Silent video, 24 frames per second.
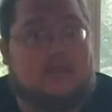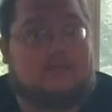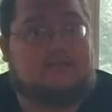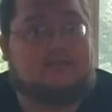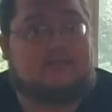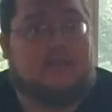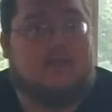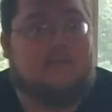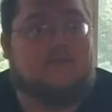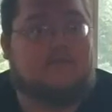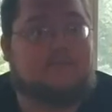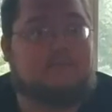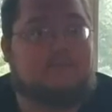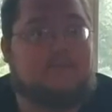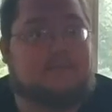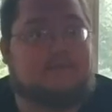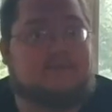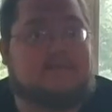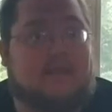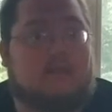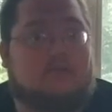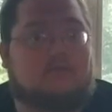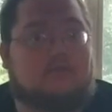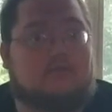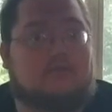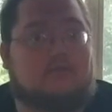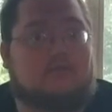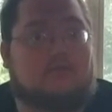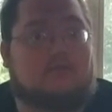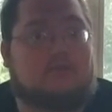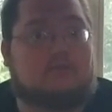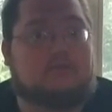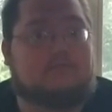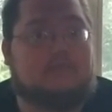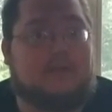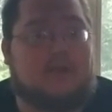itself spins out two
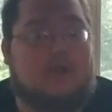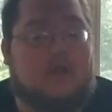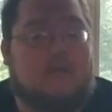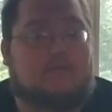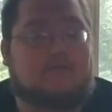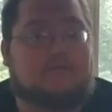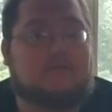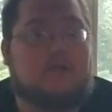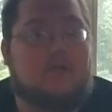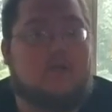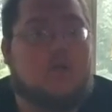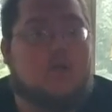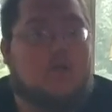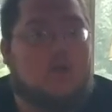little spin-offs.